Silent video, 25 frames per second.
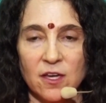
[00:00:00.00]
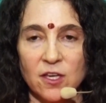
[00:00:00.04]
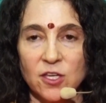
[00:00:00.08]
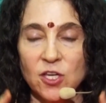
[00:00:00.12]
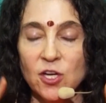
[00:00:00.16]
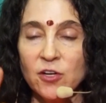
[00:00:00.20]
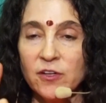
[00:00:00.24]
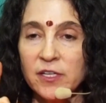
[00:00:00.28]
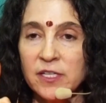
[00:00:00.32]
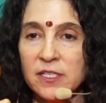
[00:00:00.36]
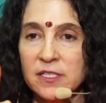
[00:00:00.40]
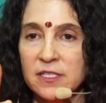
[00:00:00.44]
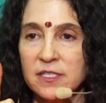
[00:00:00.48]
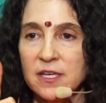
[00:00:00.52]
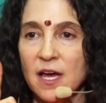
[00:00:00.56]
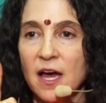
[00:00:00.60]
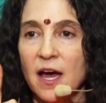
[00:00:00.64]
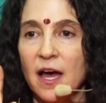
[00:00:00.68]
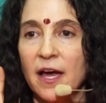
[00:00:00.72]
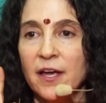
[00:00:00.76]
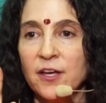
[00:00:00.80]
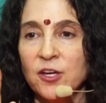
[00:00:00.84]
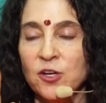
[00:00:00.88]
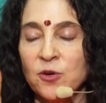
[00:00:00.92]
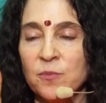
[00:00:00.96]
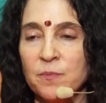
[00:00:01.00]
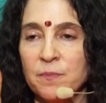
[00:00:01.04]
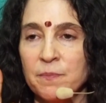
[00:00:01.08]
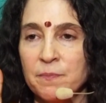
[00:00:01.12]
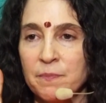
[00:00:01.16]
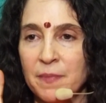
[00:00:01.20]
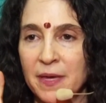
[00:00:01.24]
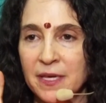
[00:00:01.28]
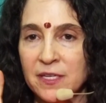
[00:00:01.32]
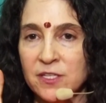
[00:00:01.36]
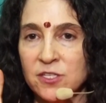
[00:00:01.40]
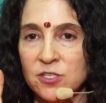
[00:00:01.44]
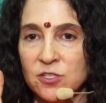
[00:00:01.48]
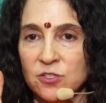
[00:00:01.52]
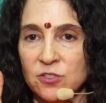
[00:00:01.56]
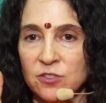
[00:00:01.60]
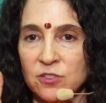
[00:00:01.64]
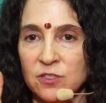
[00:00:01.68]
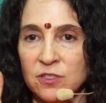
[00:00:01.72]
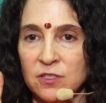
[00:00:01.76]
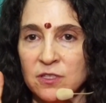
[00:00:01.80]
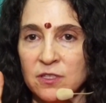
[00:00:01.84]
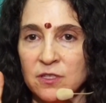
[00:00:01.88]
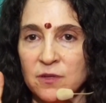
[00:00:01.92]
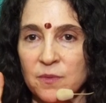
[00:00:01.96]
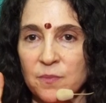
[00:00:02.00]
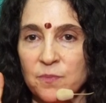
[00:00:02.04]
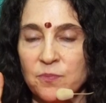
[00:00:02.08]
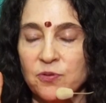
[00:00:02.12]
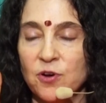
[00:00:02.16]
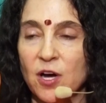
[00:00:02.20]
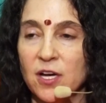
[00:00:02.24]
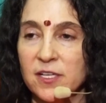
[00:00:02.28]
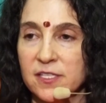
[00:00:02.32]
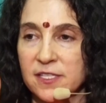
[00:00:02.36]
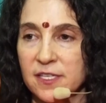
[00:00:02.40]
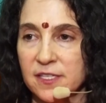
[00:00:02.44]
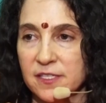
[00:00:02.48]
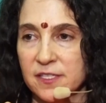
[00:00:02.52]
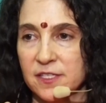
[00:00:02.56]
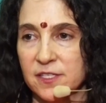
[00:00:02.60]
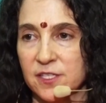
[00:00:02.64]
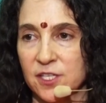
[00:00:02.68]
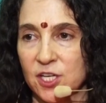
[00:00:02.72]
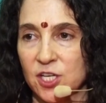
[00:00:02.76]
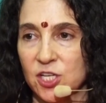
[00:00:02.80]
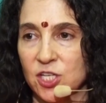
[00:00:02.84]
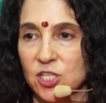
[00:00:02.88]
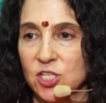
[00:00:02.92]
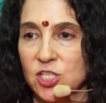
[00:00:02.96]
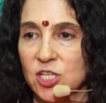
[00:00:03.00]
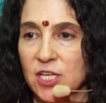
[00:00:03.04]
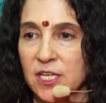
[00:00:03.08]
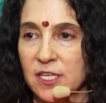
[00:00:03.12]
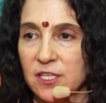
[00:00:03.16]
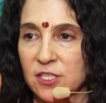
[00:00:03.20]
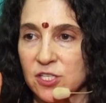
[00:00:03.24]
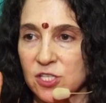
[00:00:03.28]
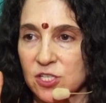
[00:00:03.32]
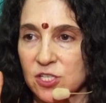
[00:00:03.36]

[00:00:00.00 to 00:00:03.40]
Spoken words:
your entire mental process is going to change.